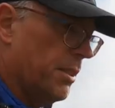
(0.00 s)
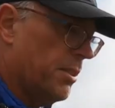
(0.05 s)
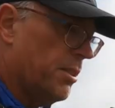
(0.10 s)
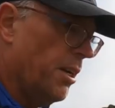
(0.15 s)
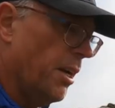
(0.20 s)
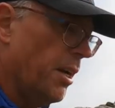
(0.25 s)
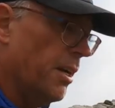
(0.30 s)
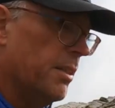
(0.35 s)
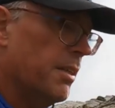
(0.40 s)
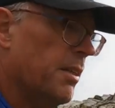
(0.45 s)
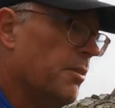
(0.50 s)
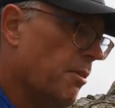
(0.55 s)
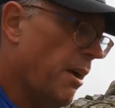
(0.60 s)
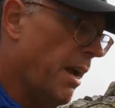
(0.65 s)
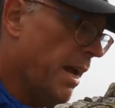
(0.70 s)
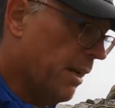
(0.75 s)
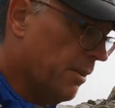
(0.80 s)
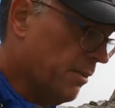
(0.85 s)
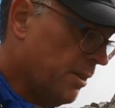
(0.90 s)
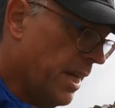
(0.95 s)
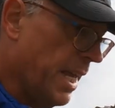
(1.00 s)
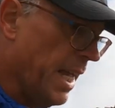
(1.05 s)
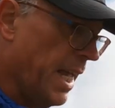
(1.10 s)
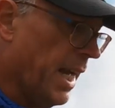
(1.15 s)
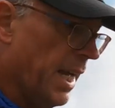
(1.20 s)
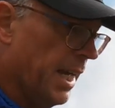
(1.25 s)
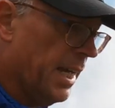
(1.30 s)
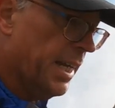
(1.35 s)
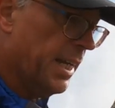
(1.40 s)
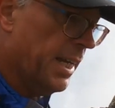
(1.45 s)
to turn round
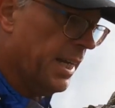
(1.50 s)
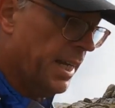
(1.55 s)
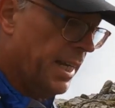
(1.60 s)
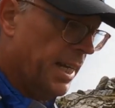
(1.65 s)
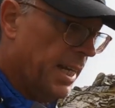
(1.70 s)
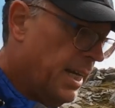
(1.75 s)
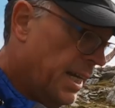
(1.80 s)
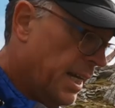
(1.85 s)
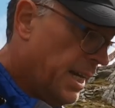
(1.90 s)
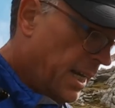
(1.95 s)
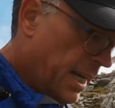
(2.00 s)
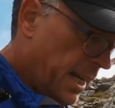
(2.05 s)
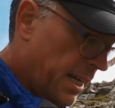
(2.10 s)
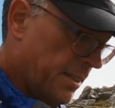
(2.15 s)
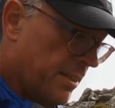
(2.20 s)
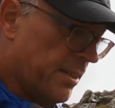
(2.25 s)
here and